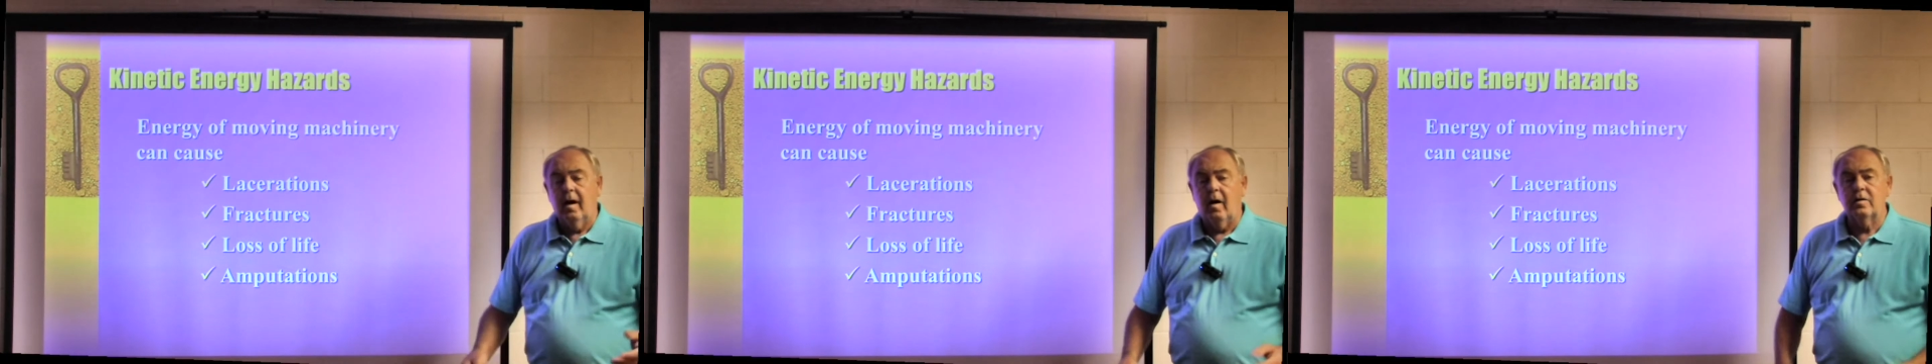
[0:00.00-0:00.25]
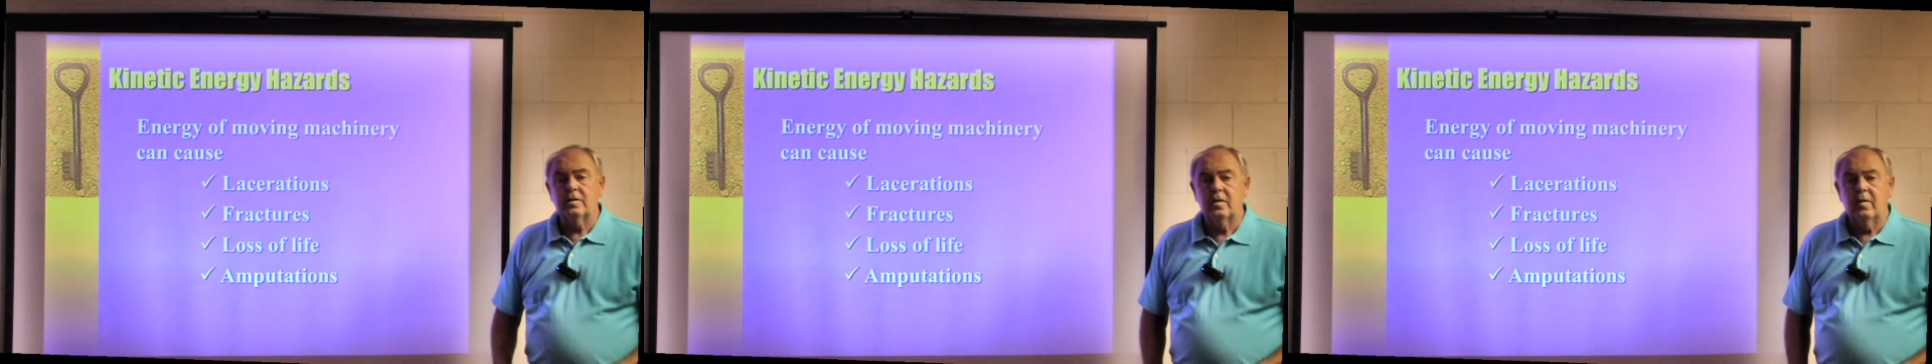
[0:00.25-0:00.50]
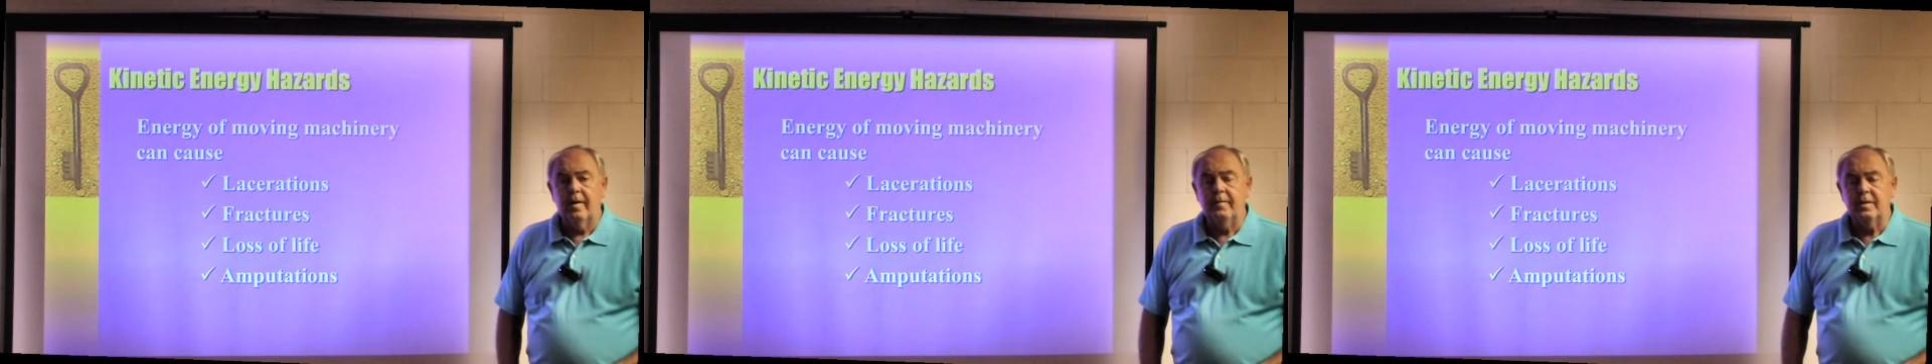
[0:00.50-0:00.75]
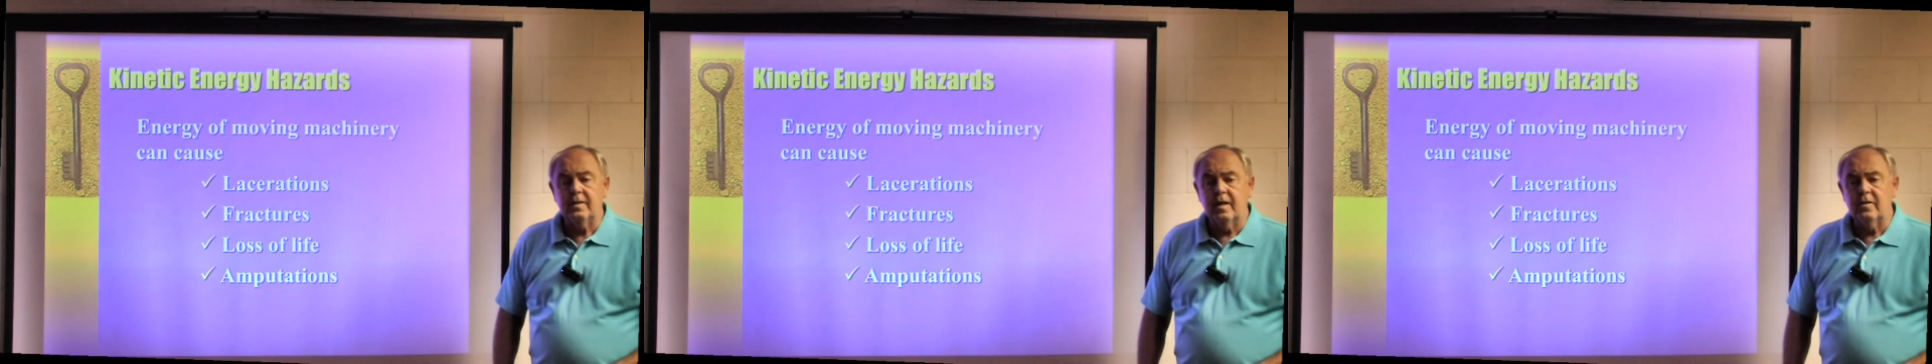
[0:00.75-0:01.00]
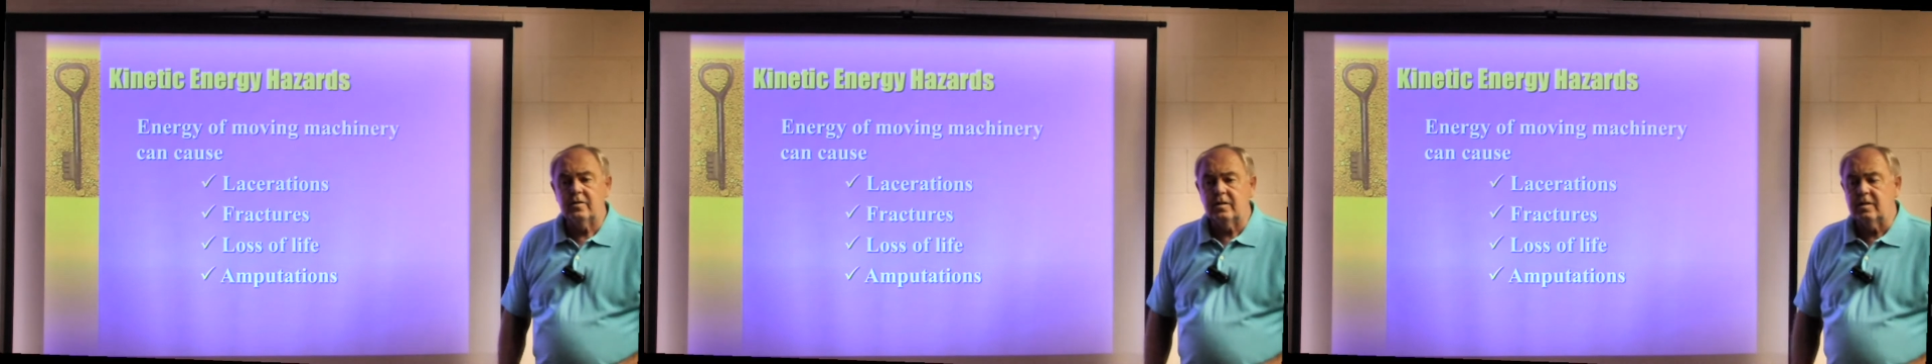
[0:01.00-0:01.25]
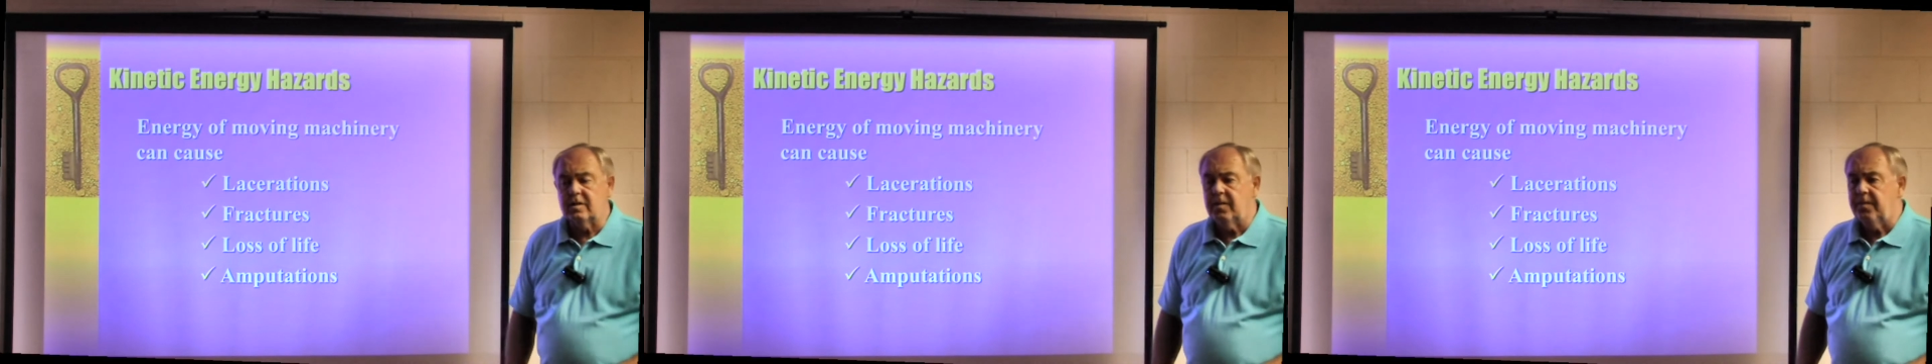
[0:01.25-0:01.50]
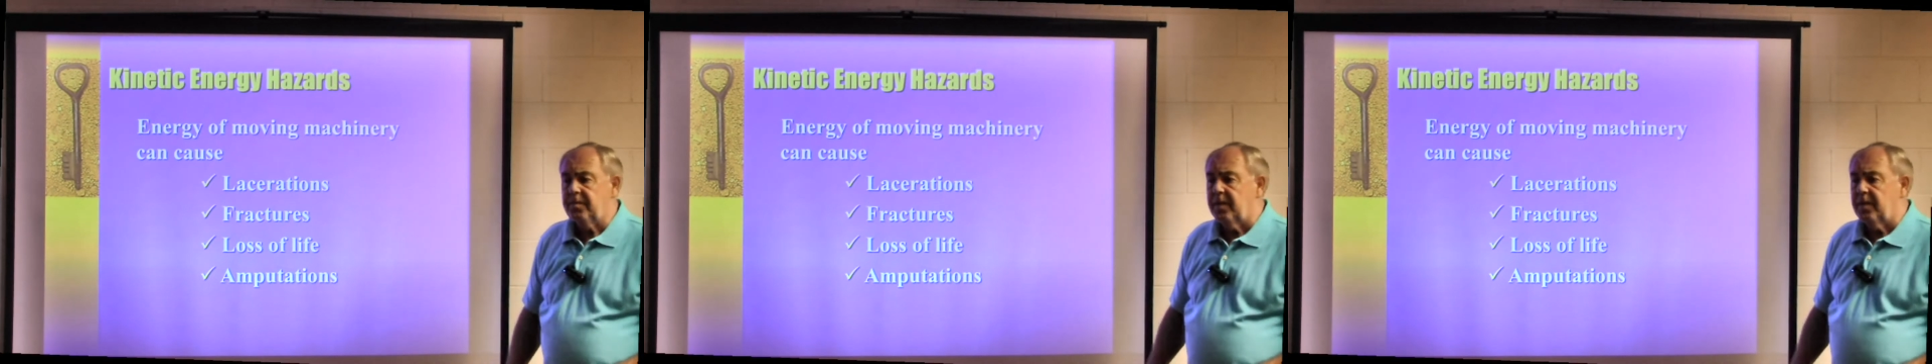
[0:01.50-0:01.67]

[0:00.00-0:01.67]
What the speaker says: also amputations.